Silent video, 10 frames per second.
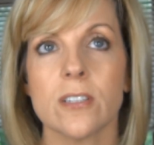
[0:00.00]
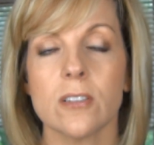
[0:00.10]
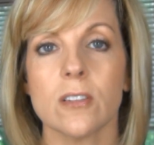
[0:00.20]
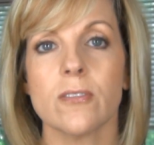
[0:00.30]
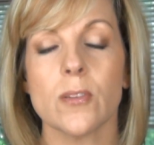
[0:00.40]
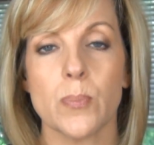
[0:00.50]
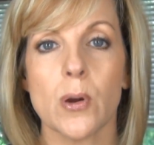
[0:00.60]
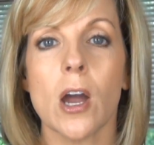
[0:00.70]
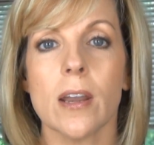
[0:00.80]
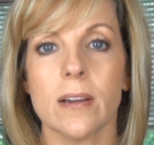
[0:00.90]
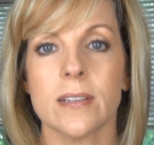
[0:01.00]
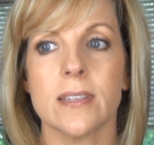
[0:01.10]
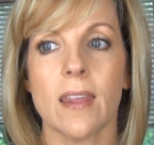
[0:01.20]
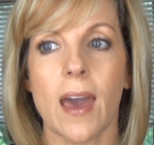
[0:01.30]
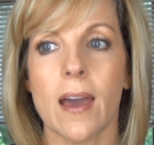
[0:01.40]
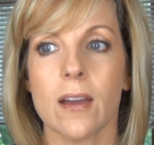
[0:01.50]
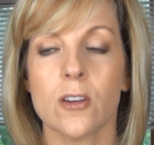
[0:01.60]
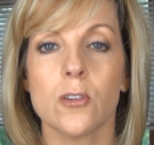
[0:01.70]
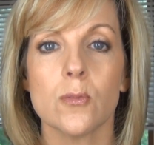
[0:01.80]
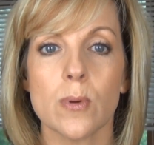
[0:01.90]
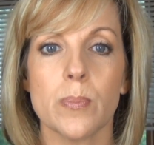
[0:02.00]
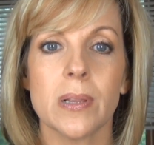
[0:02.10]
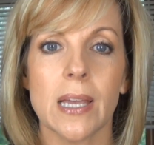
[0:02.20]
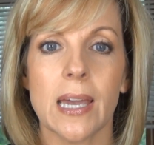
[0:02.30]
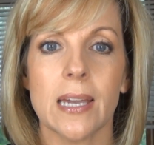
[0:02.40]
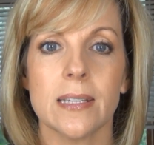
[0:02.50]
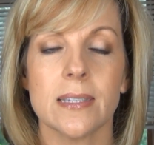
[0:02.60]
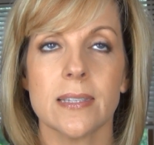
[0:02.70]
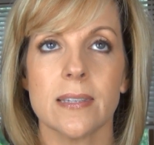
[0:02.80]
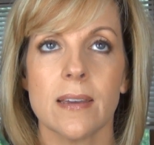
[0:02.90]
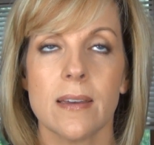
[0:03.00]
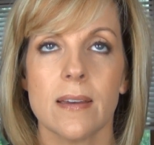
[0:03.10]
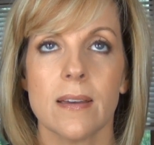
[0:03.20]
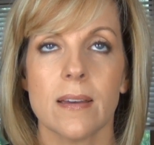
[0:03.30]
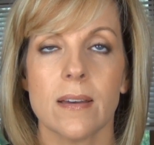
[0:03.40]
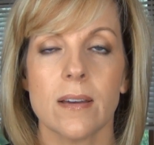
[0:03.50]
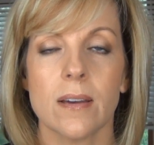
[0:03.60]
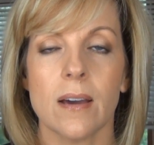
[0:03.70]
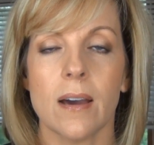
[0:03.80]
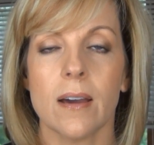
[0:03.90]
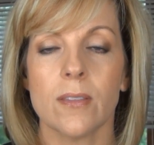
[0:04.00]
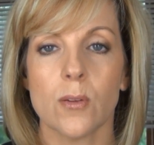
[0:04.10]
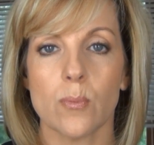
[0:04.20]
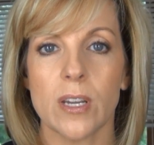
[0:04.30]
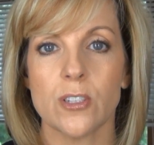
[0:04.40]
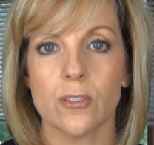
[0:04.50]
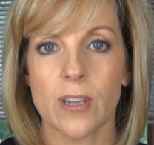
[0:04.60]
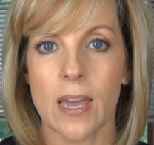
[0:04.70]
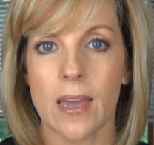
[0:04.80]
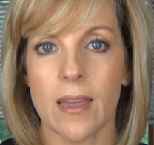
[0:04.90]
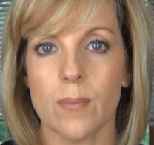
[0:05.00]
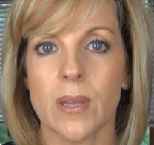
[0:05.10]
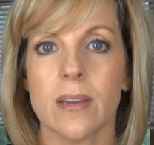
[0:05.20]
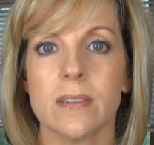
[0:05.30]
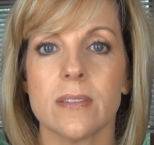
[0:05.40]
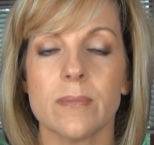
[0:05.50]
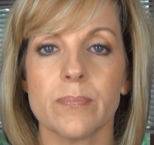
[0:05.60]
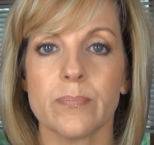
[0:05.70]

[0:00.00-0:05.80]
to look for products that could replace the Rachel K, because